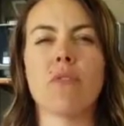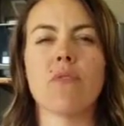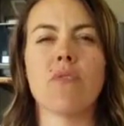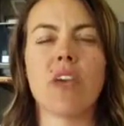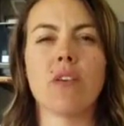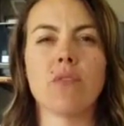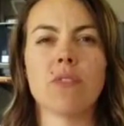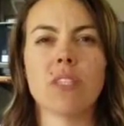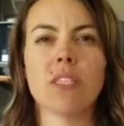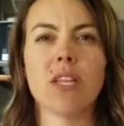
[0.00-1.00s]
They
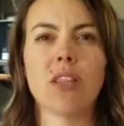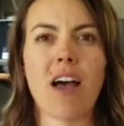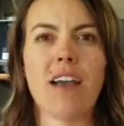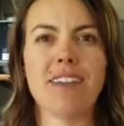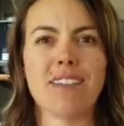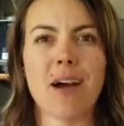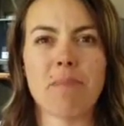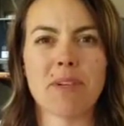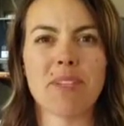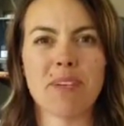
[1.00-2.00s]
use these a lot in
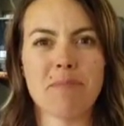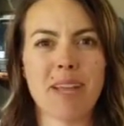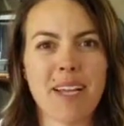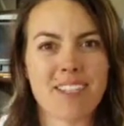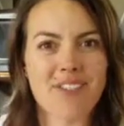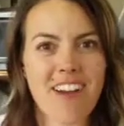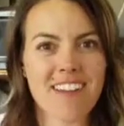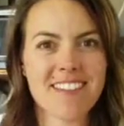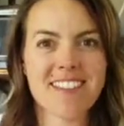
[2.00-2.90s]
topically applied drugs.